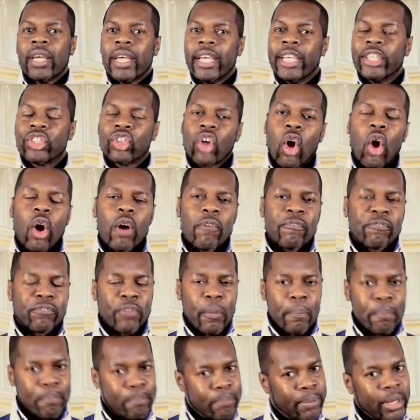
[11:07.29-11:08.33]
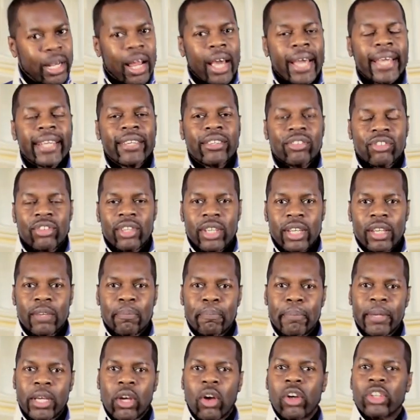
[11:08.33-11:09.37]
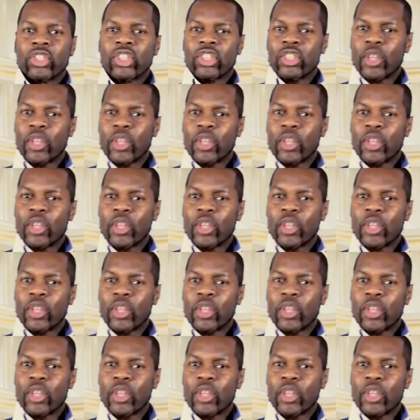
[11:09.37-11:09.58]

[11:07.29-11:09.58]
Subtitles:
is often blinded because